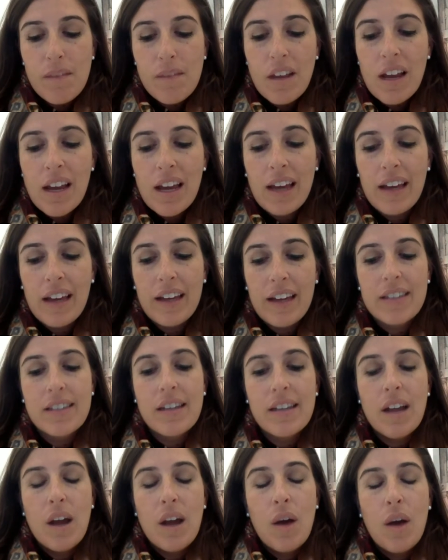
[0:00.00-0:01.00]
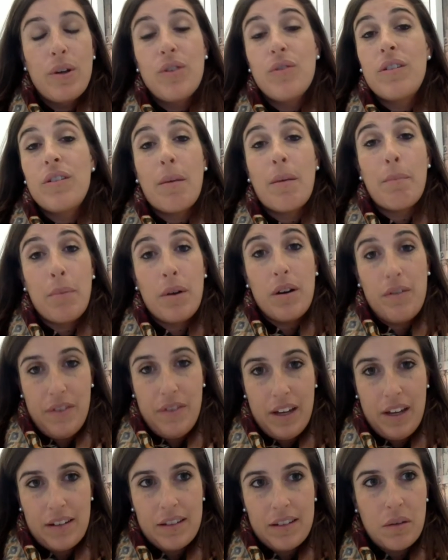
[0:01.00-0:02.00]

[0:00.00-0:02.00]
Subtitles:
is we do a number of things.